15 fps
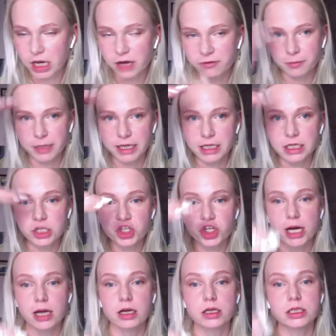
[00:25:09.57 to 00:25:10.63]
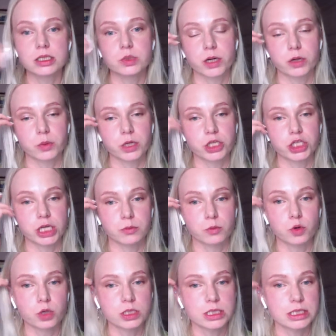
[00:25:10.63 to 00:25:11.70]
We have many channels where we
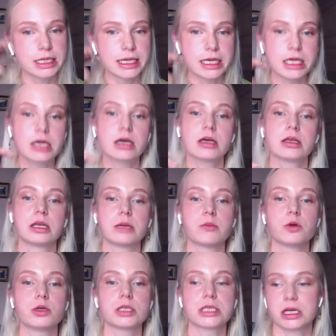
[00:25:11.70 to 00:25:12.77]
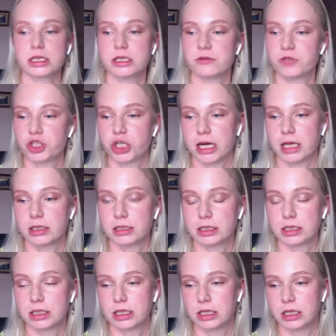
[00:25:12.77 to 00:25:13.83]
chat. Mostly the most active chat
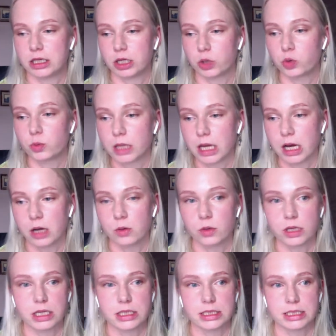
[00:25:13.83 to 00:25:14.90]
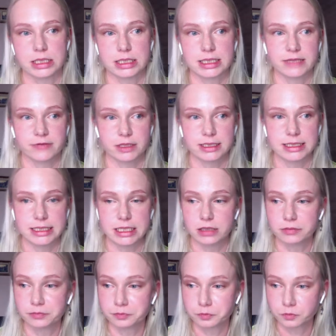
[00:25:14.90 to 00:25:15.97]
room now is the
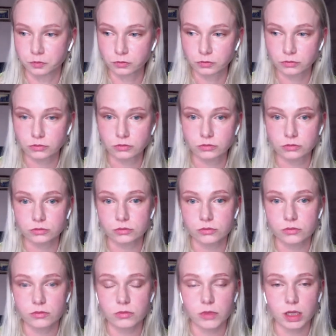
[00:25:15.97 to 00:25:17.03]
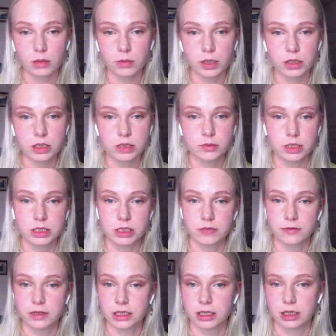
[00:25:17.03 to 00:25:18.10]
17, because
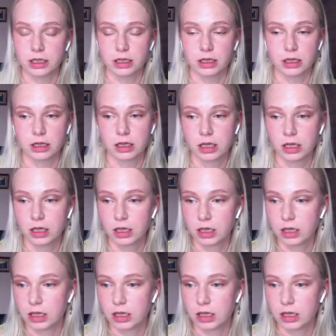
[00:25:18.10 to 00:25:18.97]
most of the